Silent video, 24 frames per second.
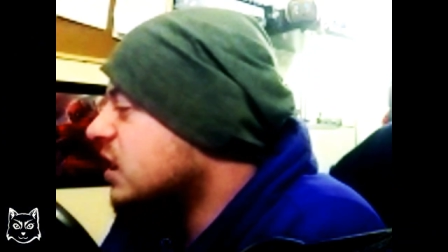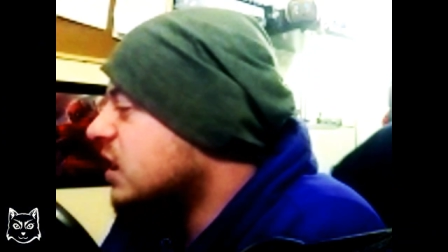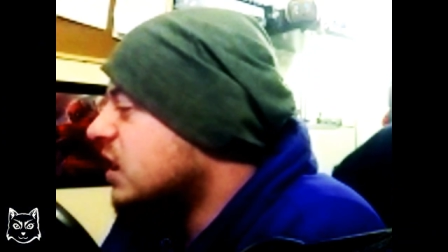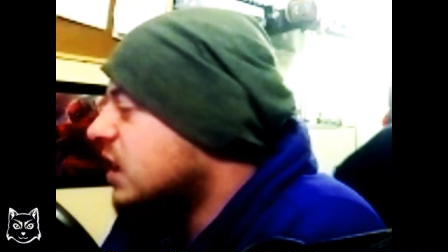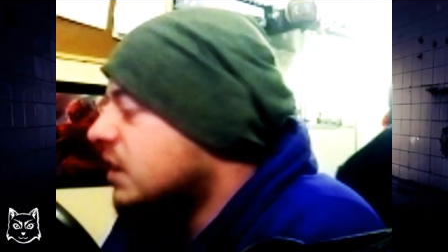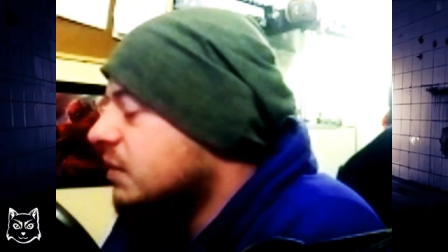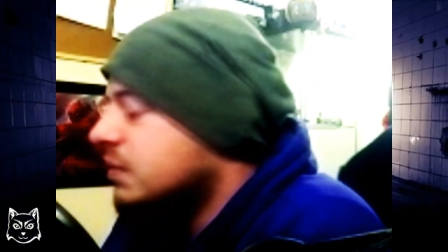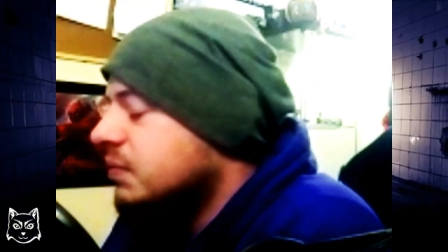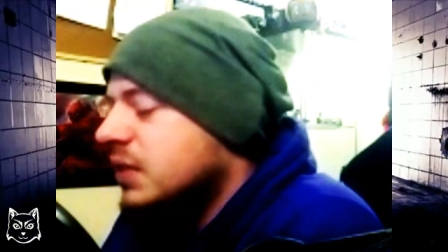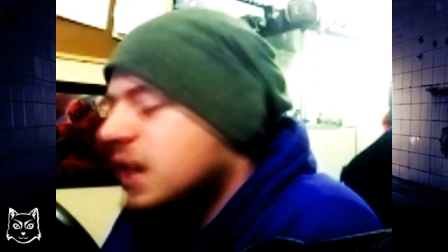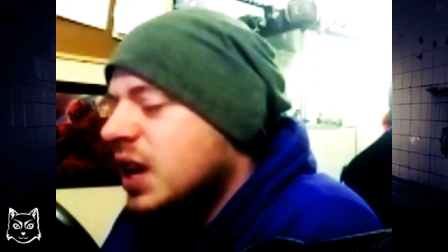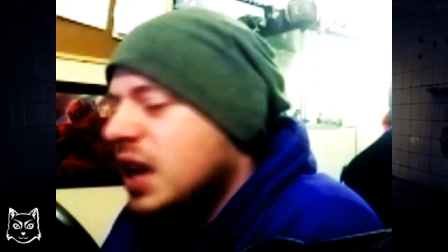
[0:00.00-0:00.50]

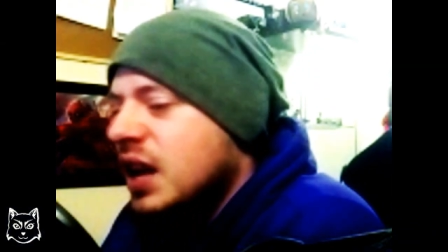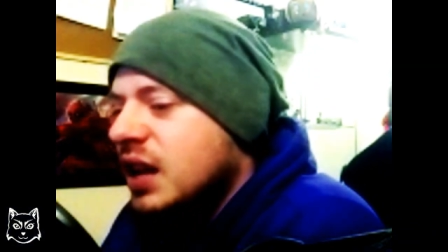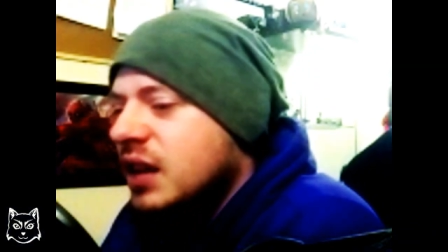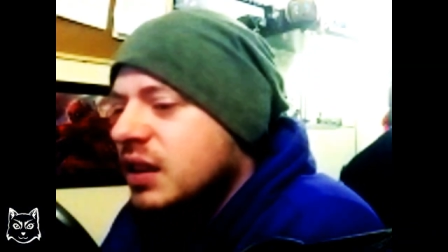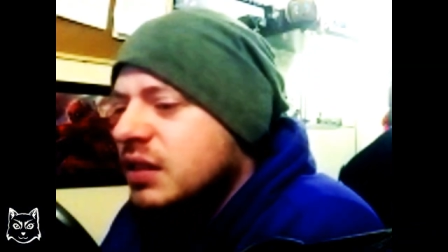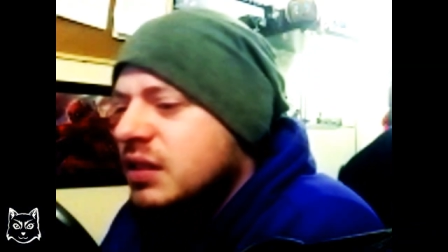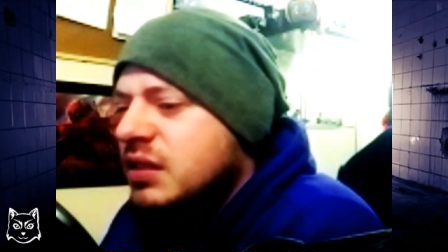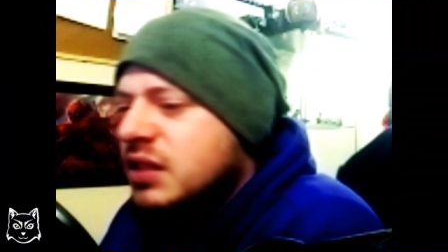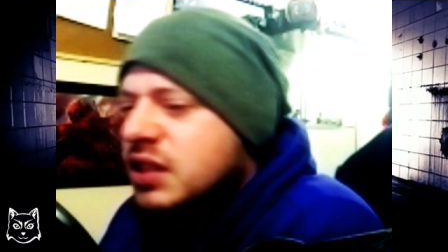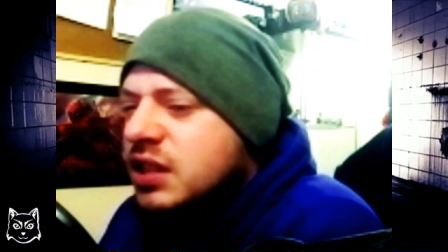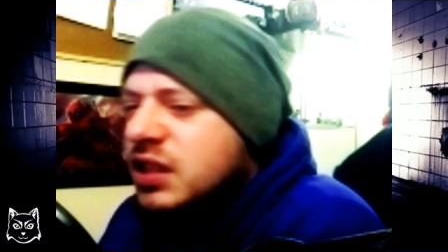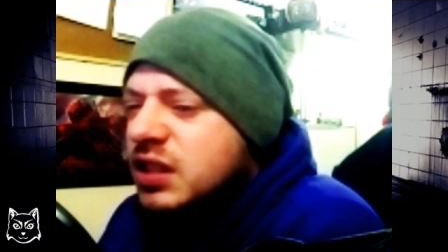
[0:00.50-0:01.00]
yeah, I'm
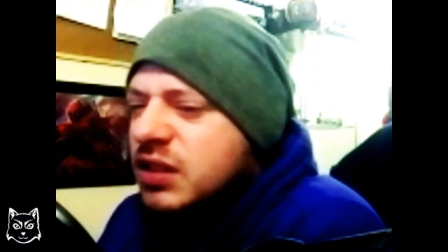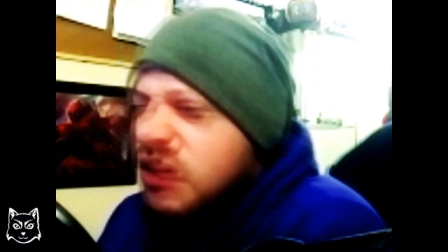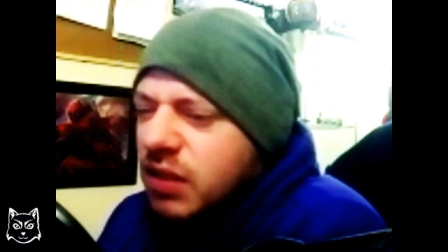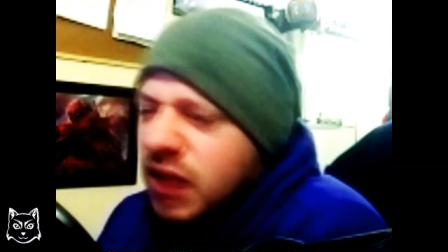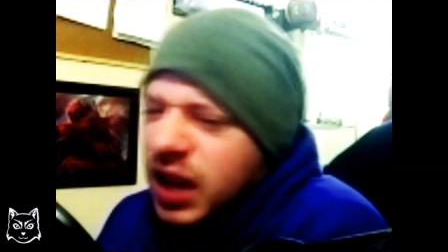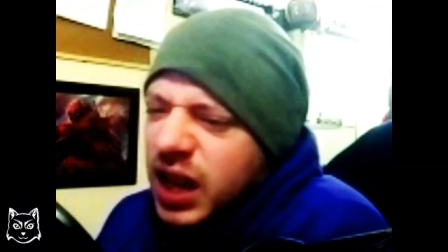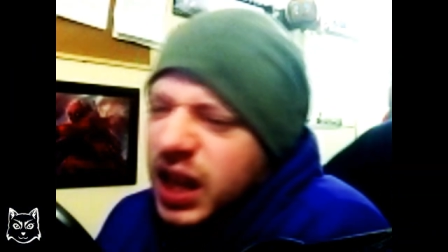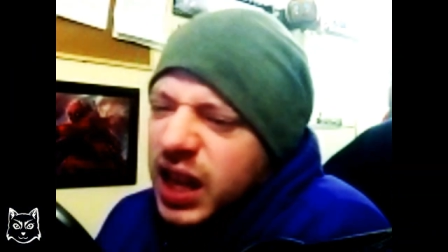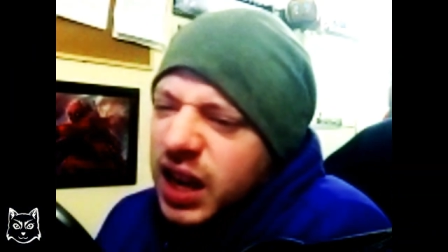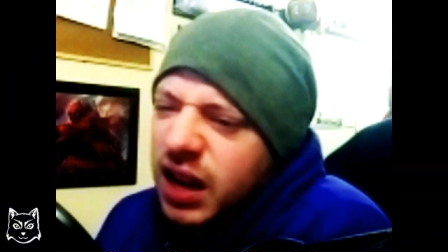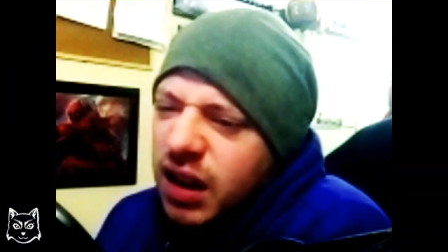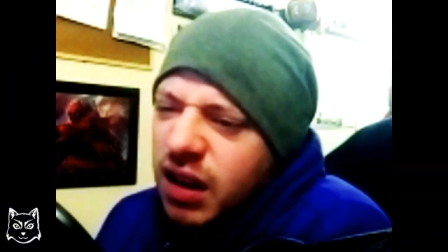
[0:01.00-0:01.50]
kind of
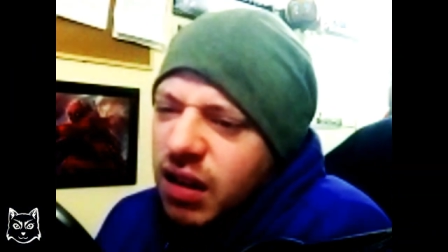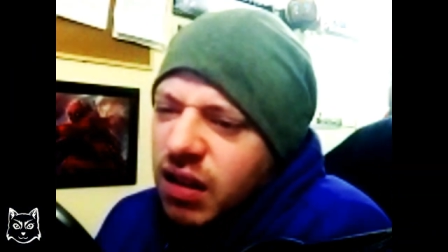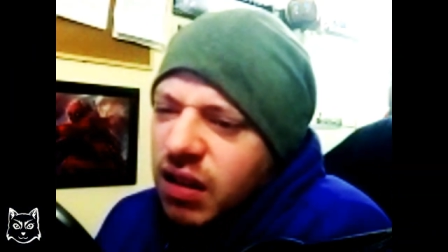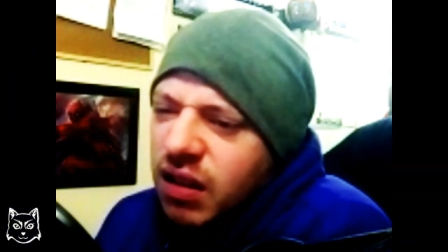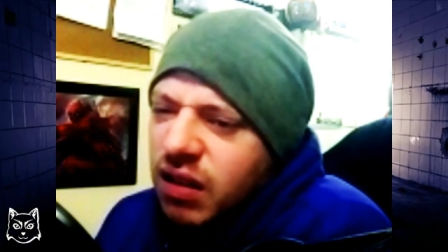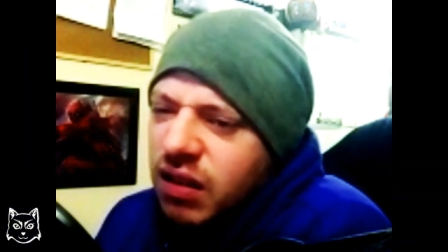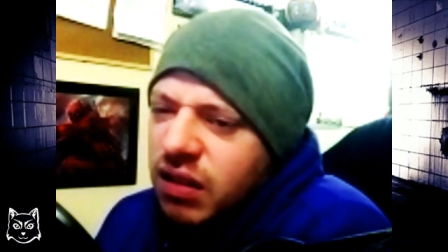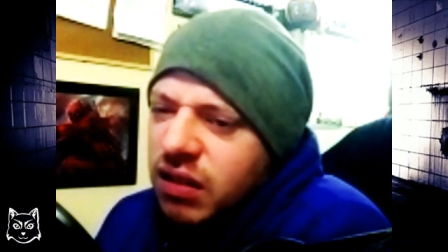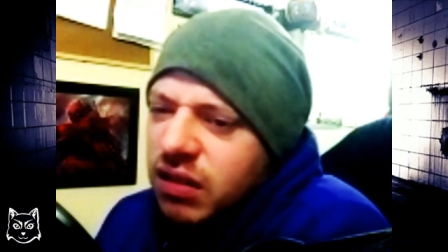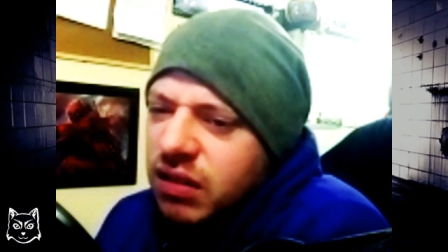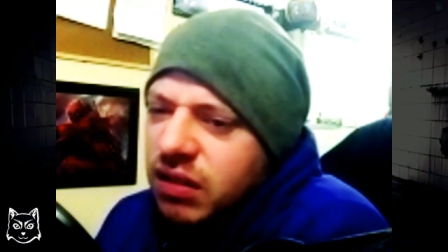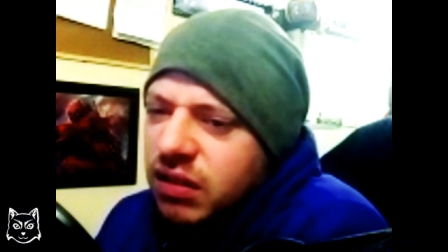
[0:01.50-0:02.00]

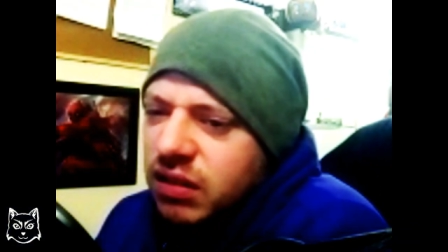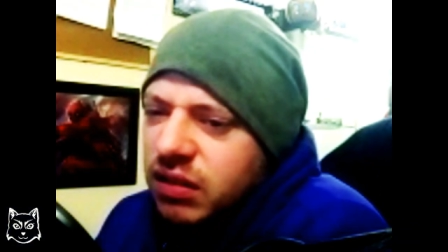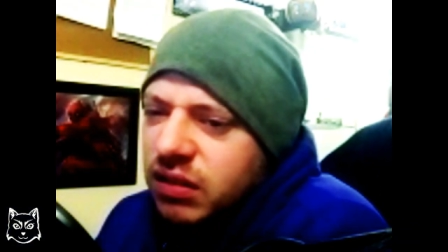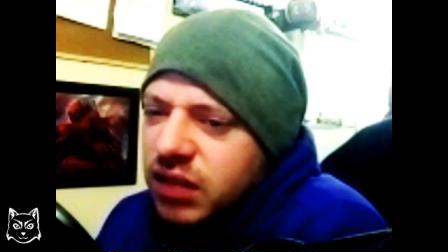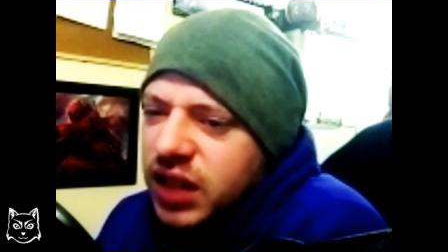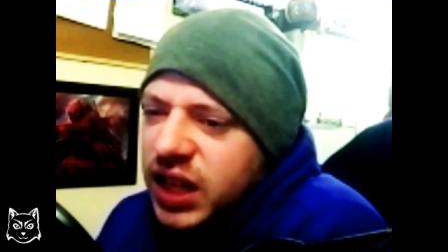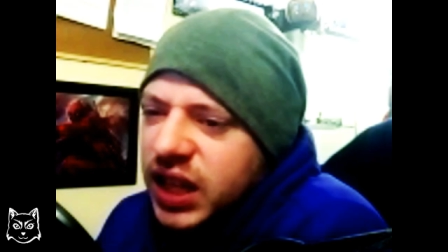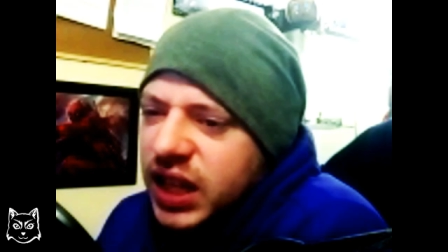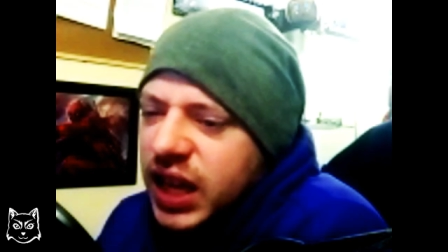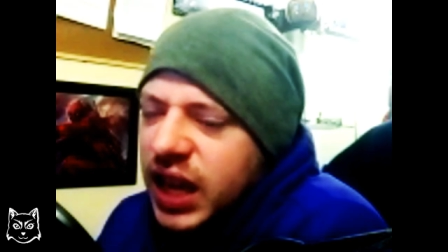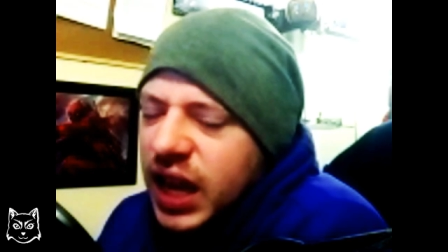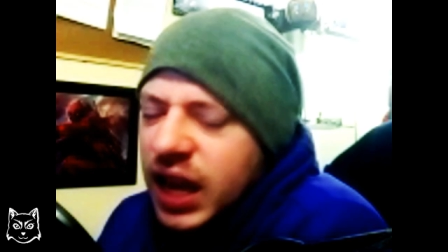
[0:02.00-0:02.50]
struggling
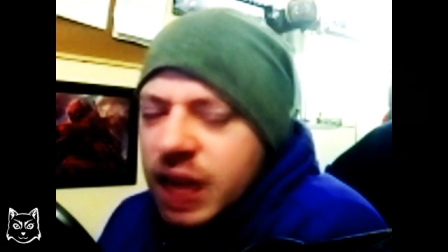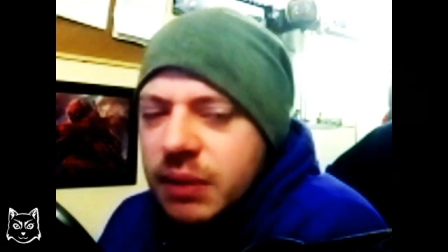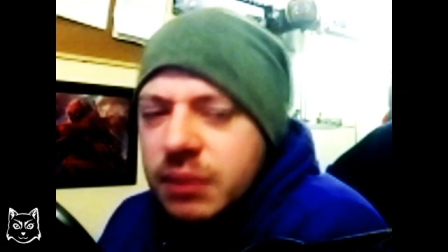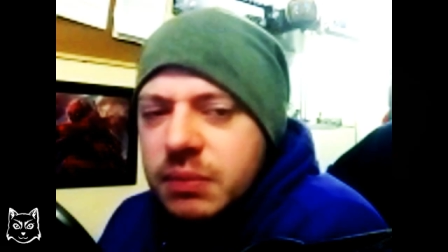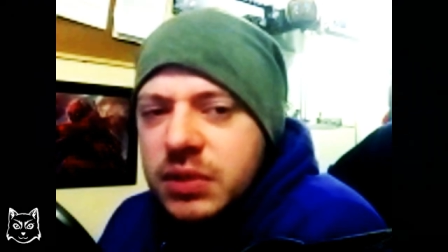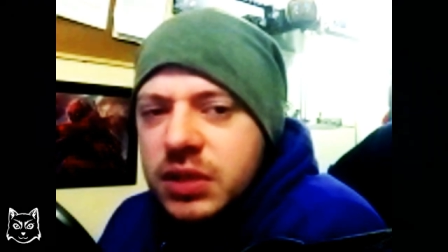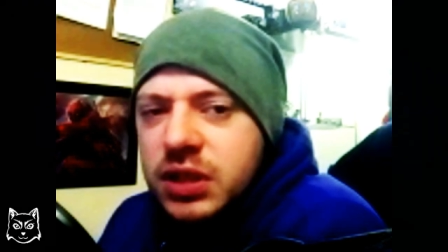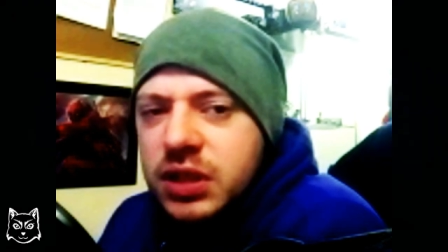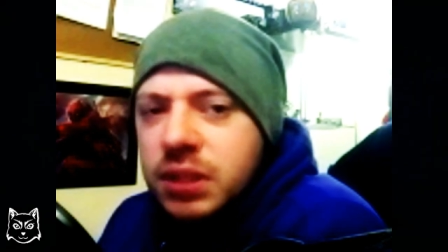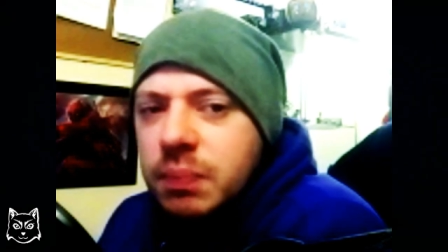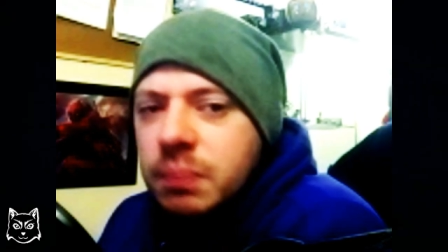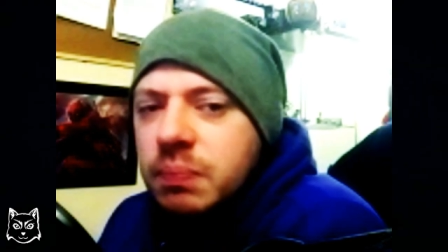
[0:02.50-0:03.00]
on
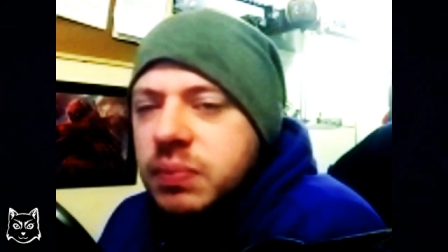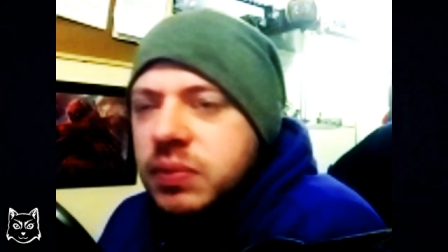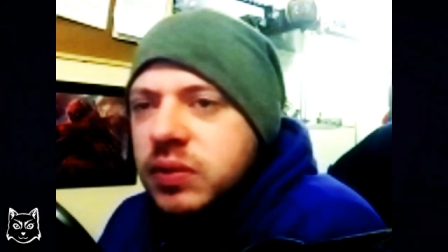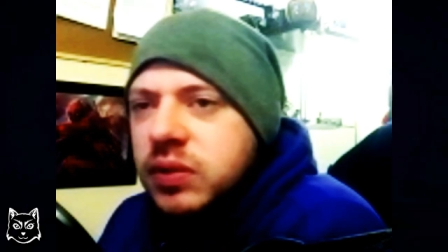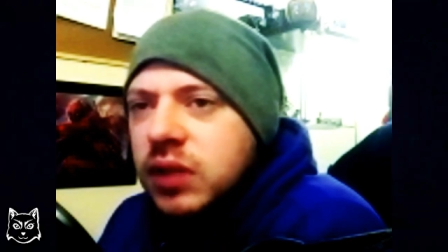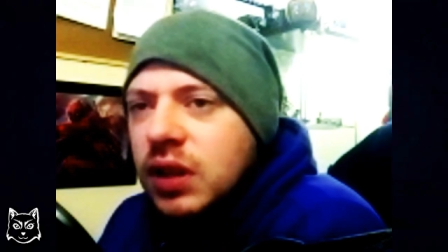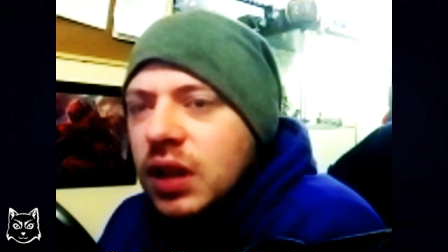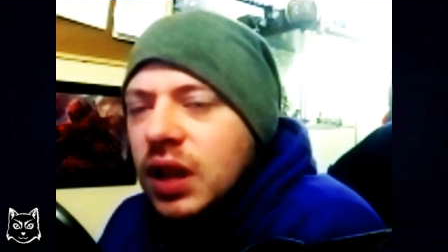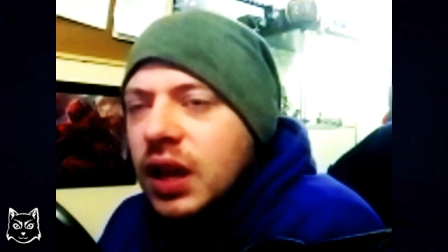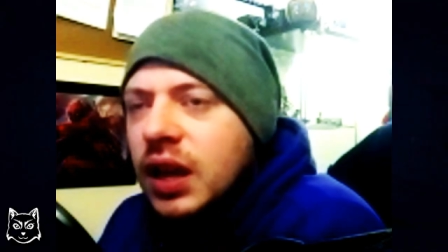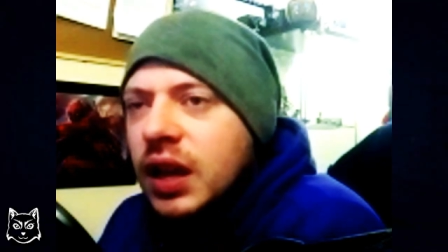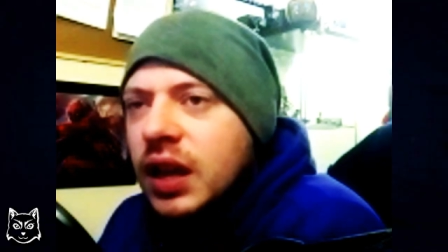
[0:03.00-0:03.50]
games to